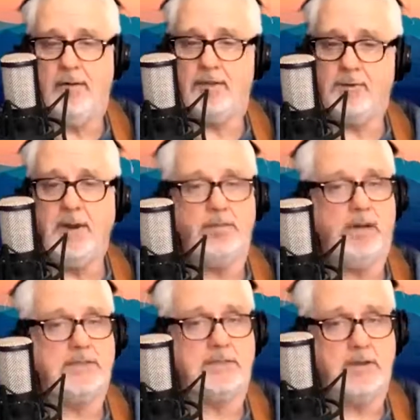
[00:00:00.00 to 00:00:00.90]

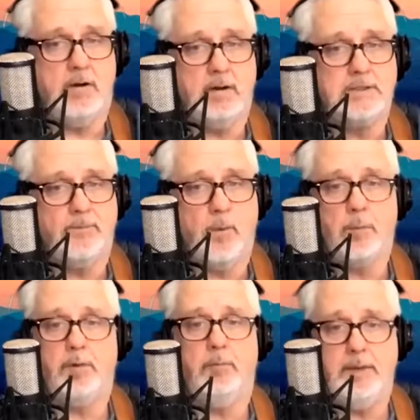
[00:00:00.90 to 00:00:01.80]
3+ Songs for
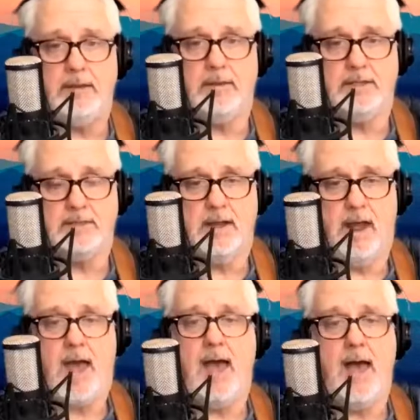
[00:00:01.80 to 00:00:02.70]
Prometheus,
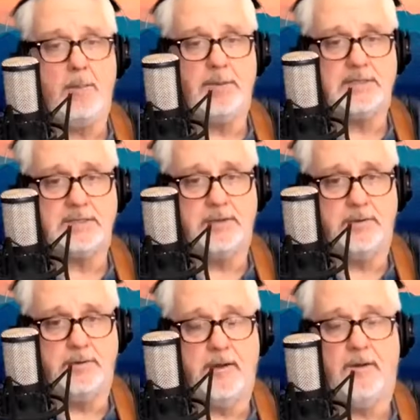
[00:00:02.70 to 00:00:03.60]
episode